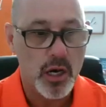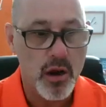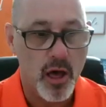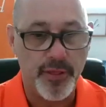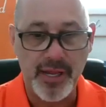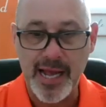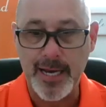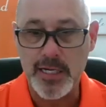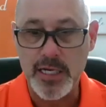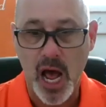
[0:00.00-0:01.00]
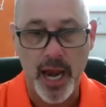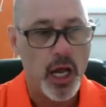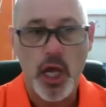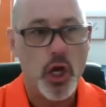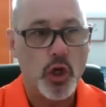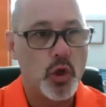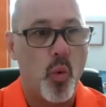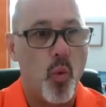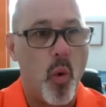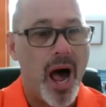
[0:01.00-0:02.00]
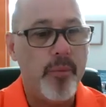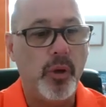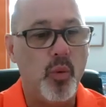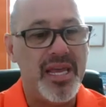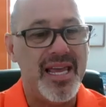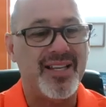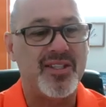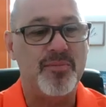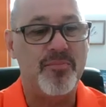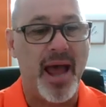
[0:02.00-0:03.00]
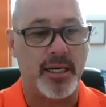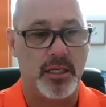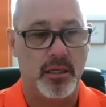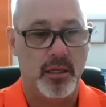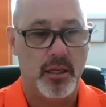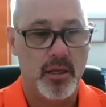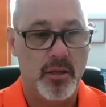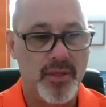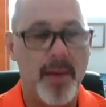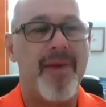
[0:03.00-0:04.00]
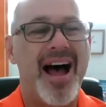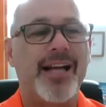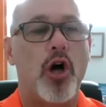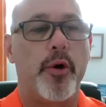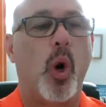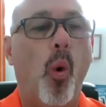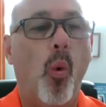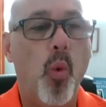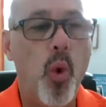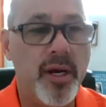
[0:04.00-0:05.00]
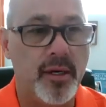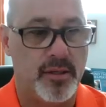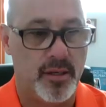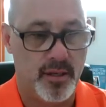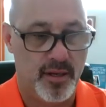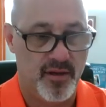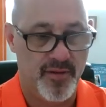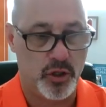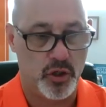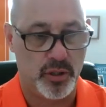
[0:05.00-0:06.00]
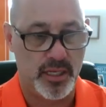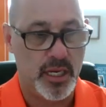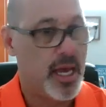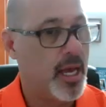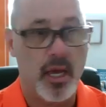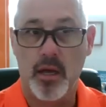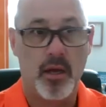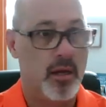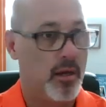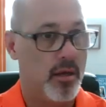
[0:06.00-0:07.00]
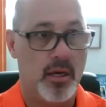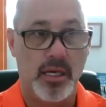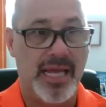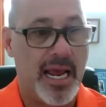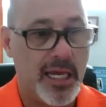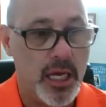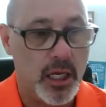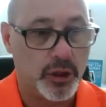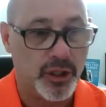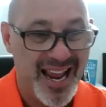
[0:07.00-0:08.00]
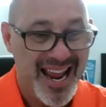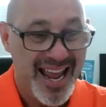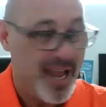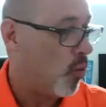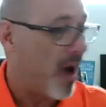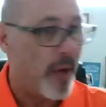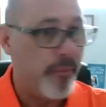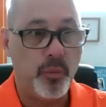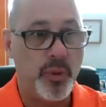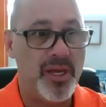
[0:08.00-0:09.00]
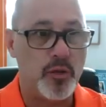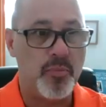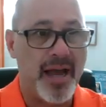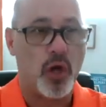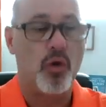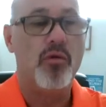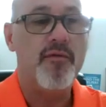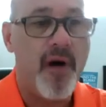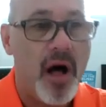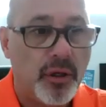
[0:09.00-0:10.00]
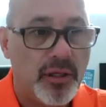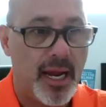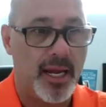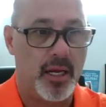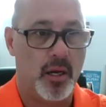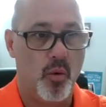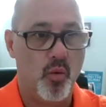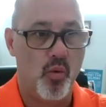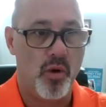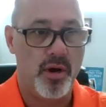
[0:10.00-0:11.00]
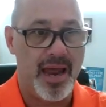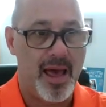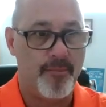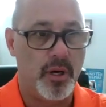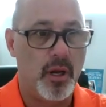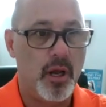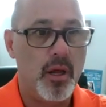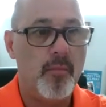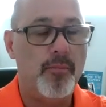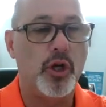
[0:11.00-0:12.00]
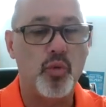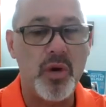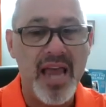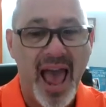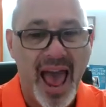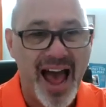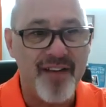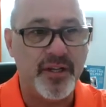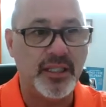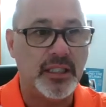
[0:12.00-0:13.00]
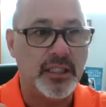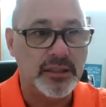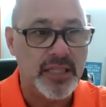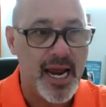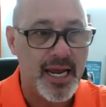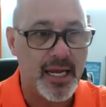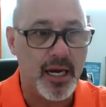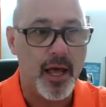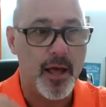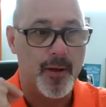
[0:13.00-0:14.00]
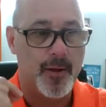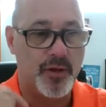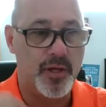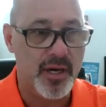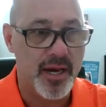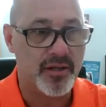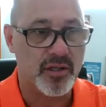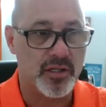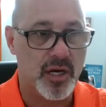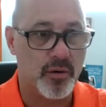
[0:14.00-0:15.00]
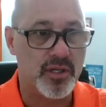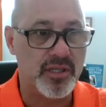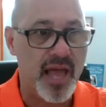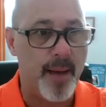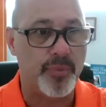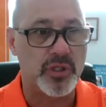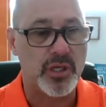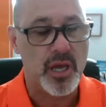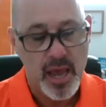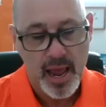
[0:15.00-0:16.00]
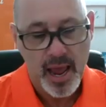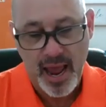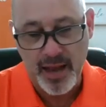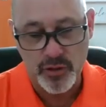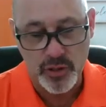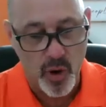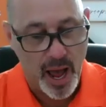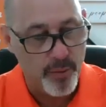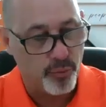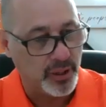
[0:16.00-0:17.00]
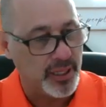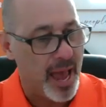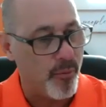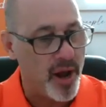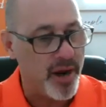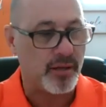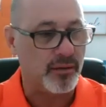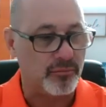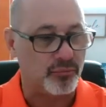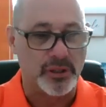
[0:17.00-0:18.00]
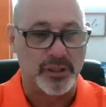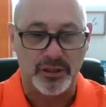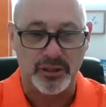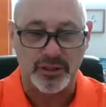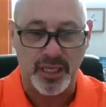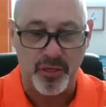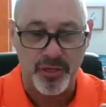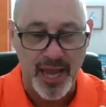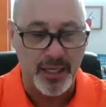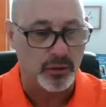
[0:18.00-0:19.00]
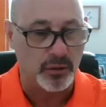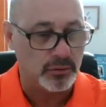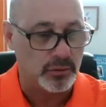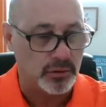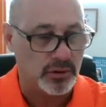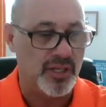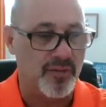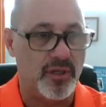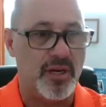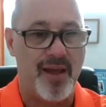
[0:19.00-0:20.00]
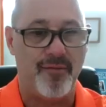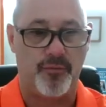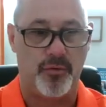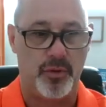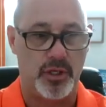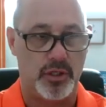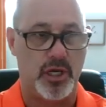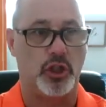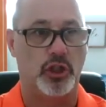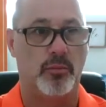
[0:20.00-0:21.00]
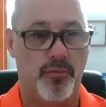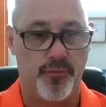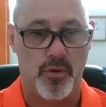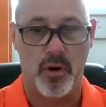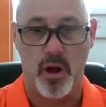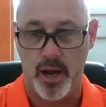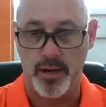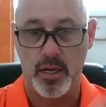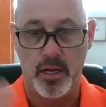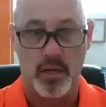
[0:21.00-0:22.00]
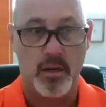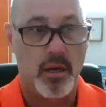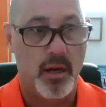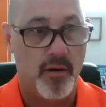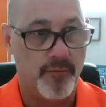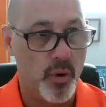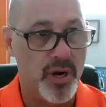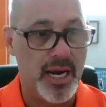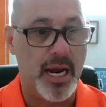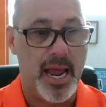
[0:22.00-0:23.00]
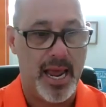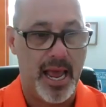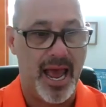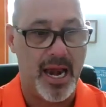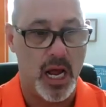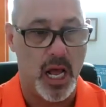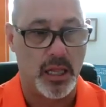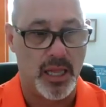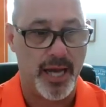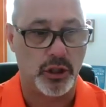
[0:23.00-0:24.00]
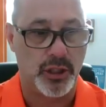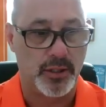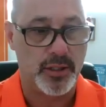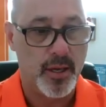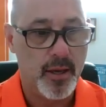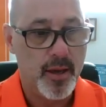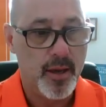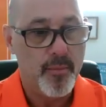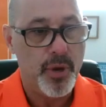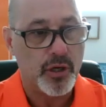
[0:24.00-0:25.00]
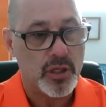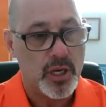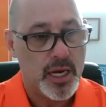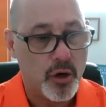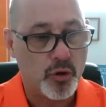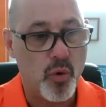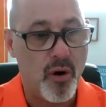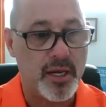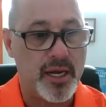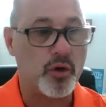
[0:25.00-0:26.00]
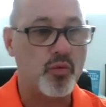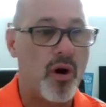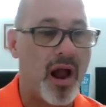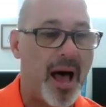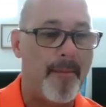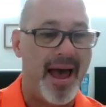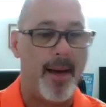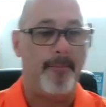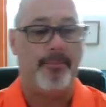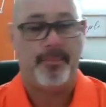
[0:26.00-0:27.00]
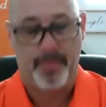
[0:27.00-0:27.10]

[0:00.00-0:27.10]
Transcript: Nothing got done. So why would we expect that my daughter wouldn't eventually get killed? Why would we expect Uvalde wouldn't happen? Because we haven't taken the necessary steps. And so I want to really just say thank you to Steve and David for the discussion before on voting and elections. Because here's where I'm at.